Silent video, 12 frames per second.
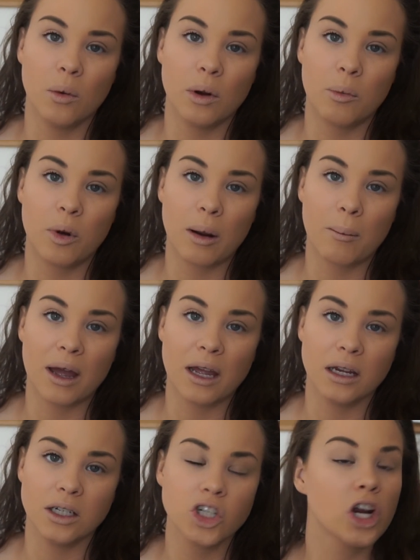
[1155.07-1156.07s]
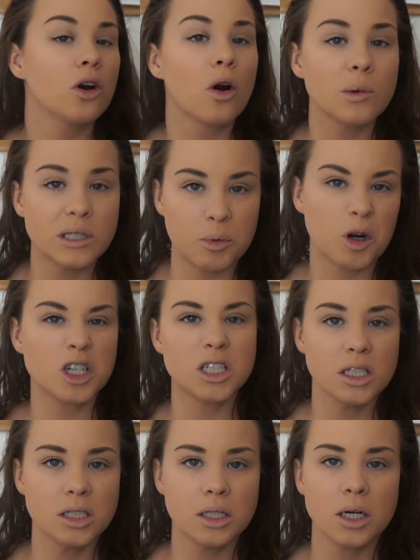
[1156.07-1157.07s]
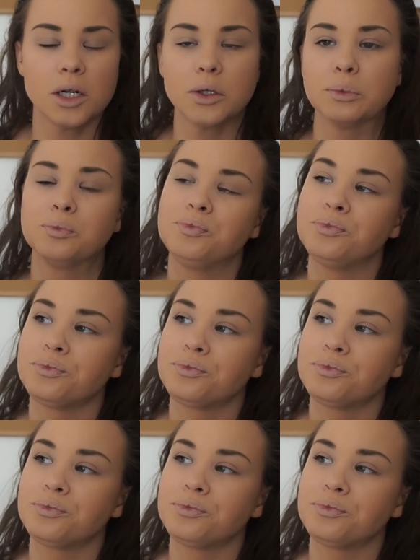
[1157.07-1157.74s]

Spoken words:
want to bring my ginormous purses, you know?